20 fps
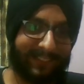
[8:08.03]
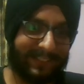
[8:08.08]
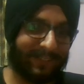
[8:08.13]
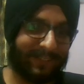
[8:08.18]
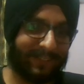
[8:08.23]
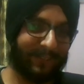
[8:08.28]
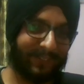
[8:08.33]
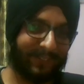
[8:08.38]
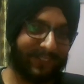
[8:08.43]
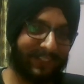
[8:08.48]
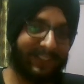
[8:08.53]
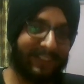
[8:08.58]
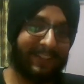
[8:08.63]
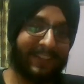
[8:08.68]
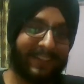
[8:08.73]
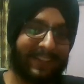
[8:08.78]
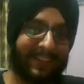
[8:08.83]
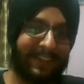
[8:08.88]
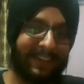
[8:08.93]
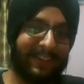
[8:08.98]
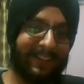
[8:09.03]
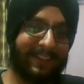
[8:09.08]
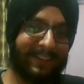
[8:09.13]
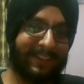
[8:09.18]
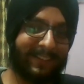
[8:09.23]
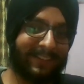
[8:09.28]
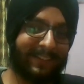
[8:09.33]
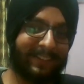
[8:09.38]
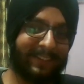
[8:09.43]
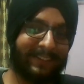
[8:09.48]
So
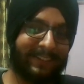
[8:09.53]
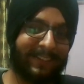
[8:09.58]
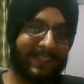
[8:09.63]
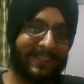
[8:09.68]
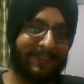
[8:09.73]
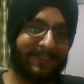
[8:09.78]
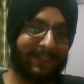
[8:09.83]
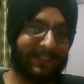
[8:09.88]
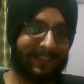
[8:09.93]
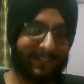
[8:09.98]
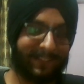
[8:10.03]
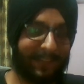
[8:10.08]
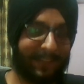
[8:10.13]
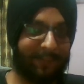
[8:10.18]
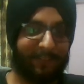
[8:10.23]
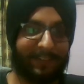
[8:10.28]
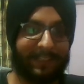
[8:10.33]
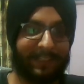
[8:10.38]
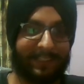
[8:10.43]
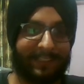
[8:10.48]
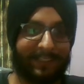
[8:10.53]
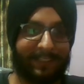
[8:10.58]
that's what I feel,